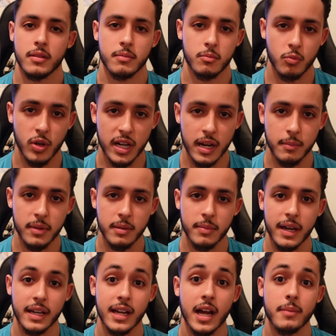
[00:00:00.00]
What I mean
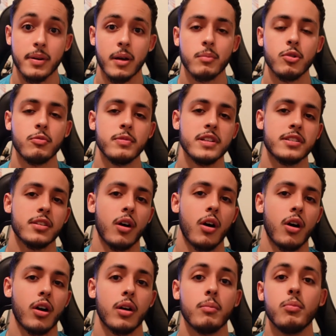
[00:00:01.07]
by compound movements
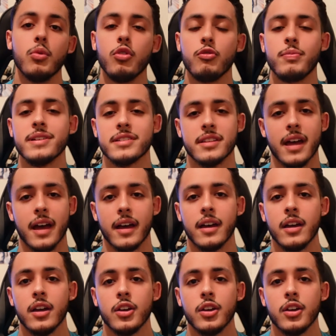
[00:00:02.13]
are movements that